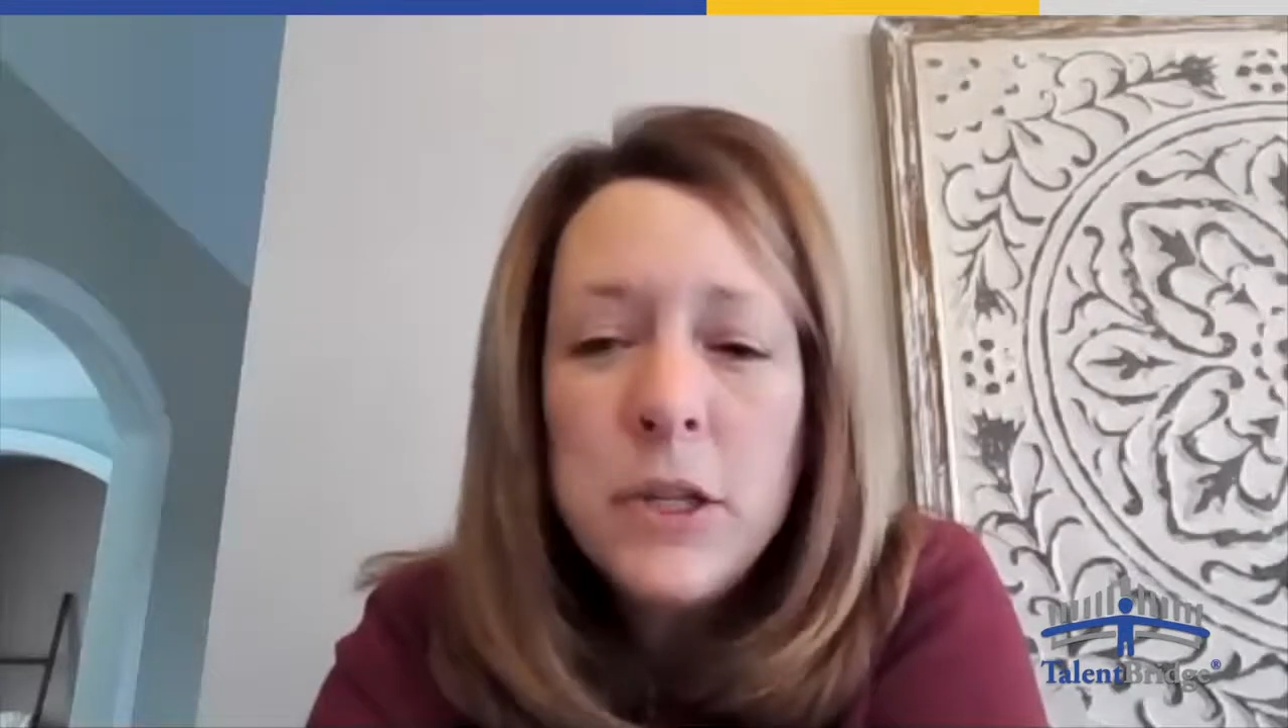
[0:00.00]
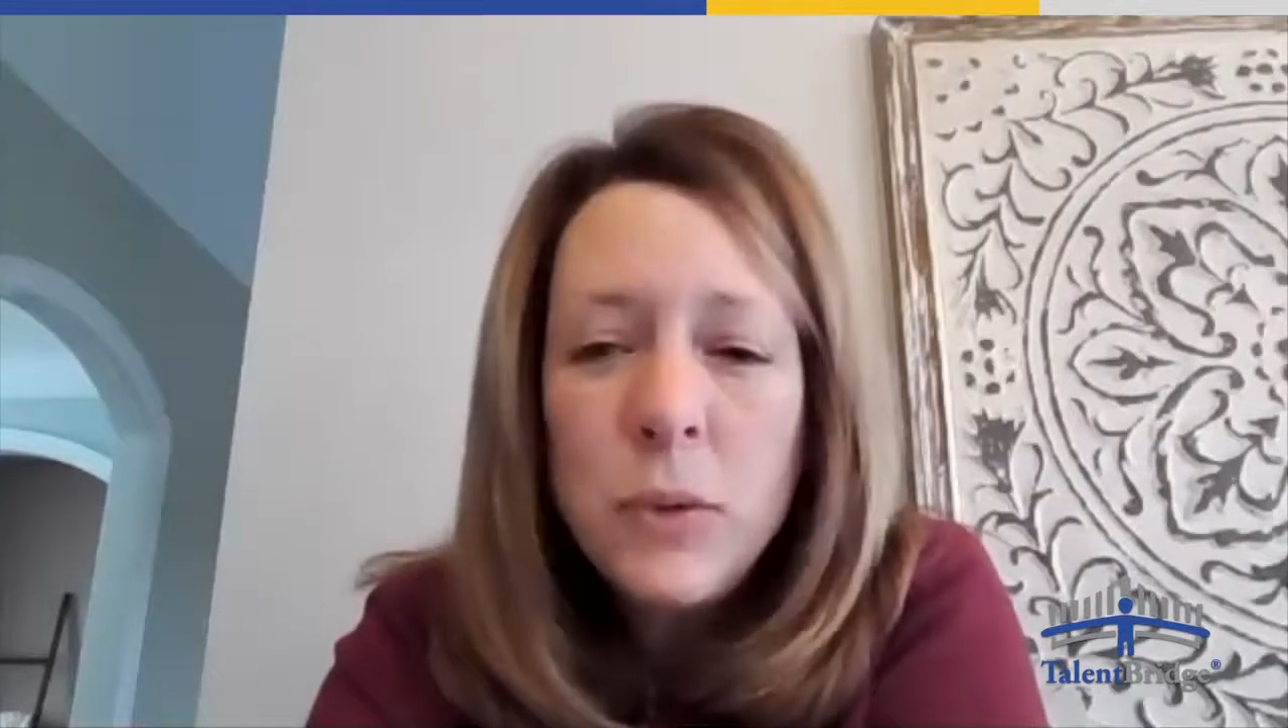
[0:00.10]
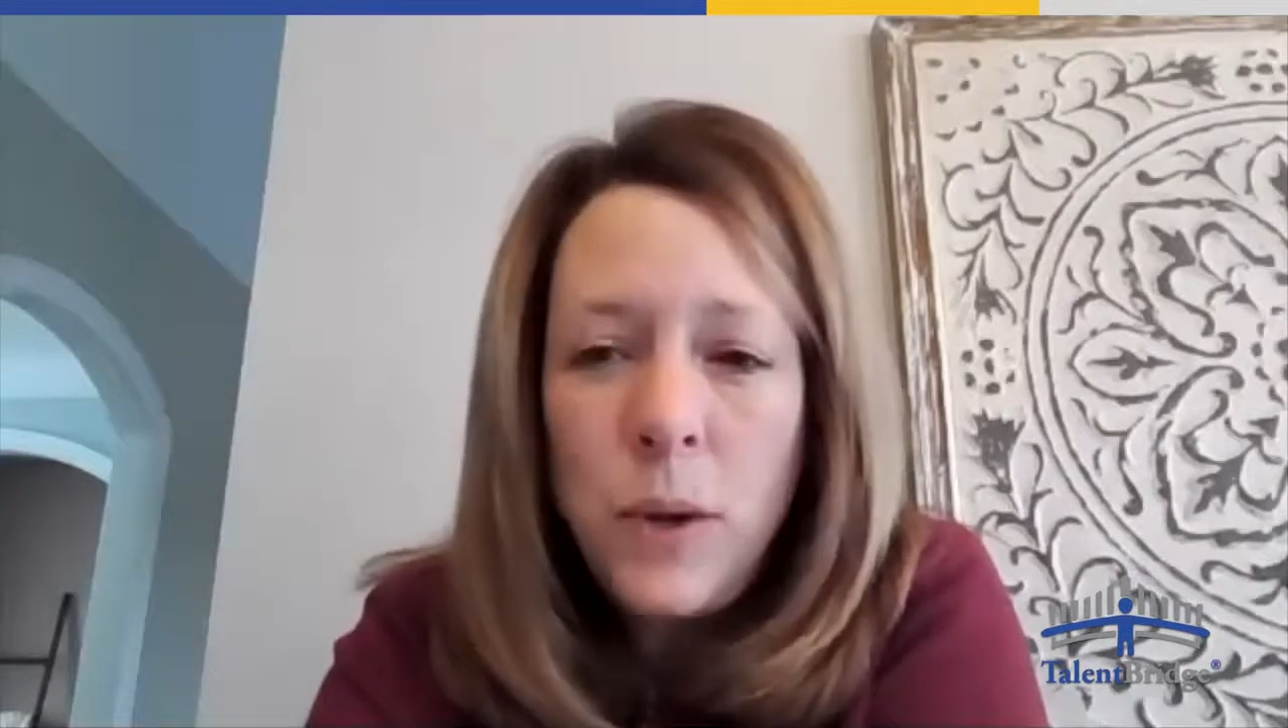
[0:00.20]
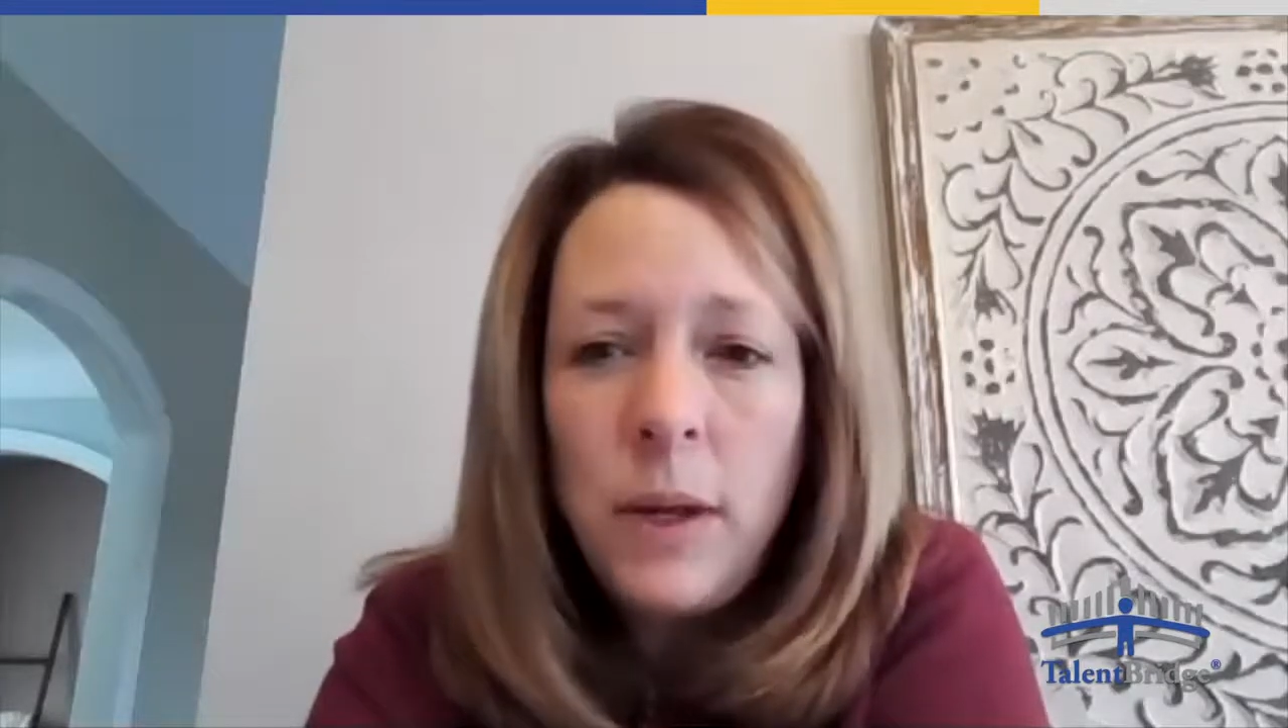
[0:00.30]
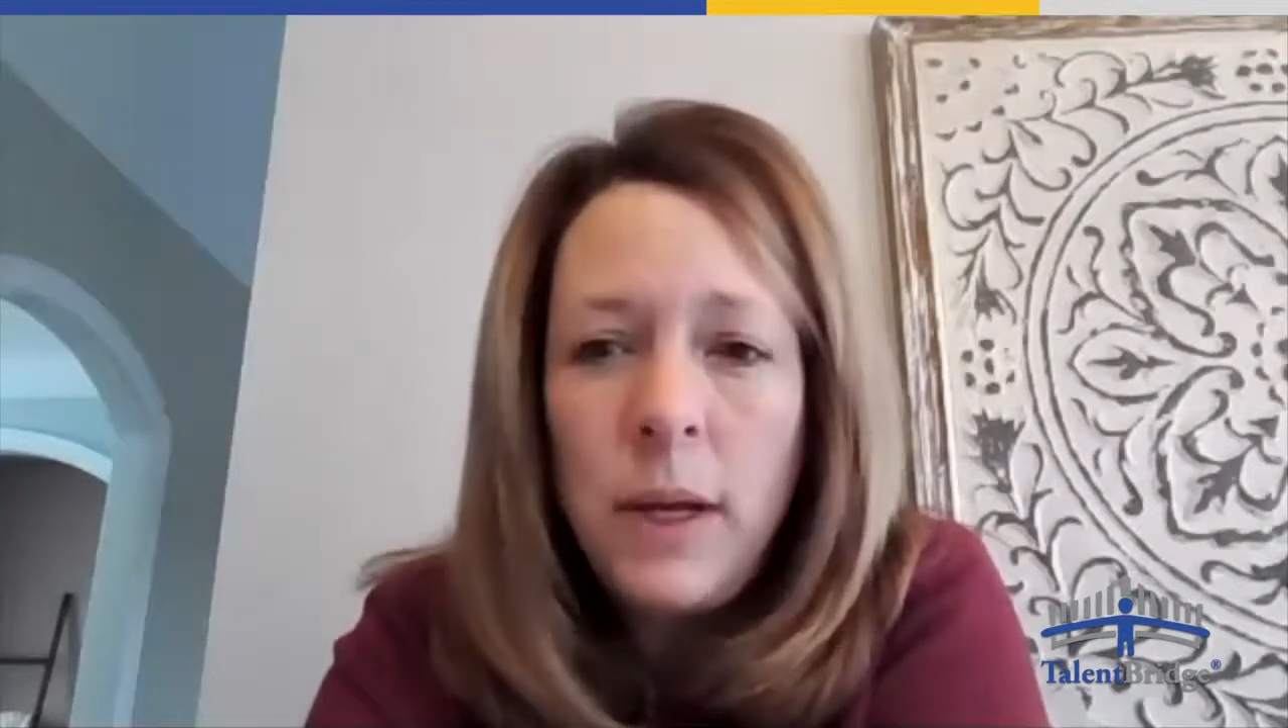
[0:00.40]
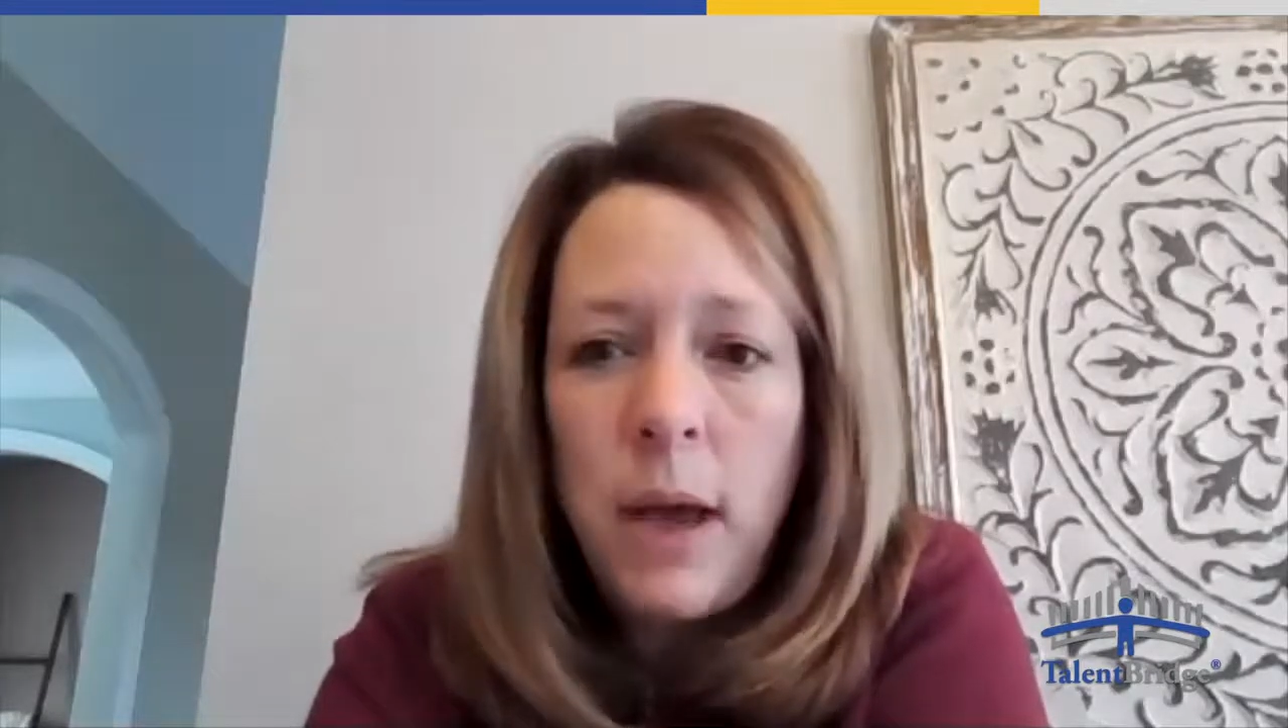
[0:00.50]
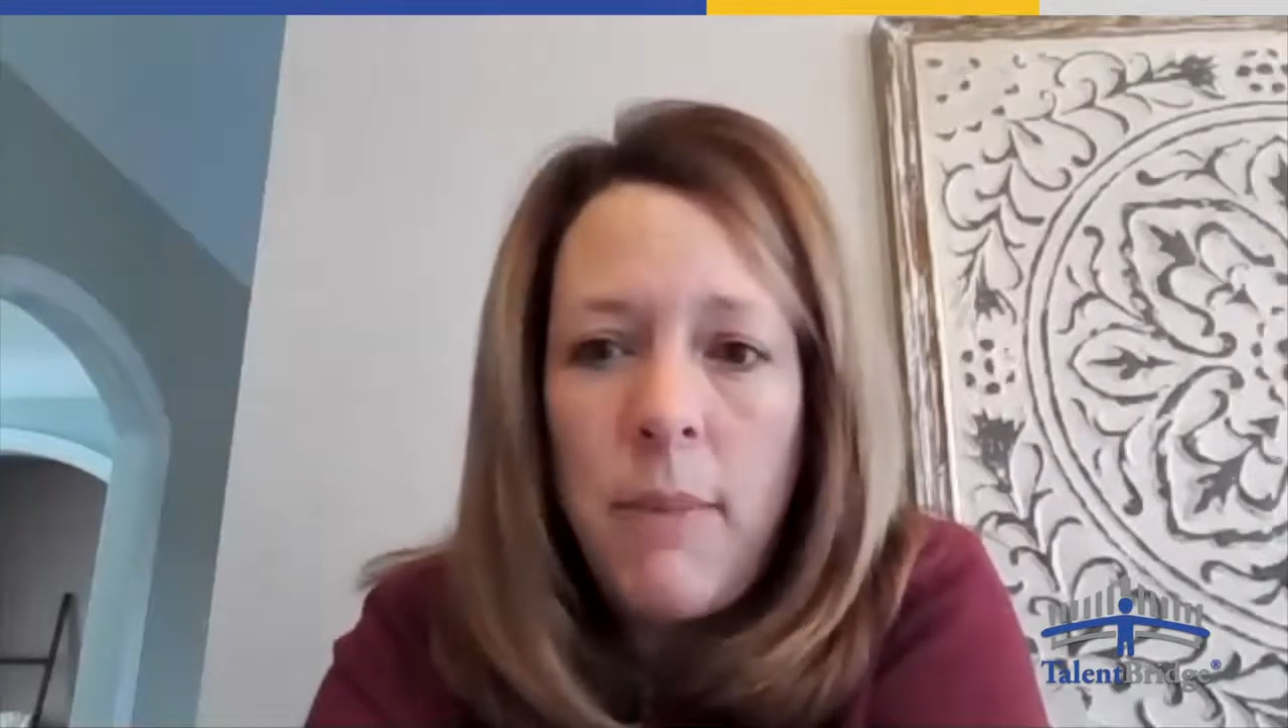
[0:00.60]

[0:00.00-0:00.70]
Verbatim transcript: really come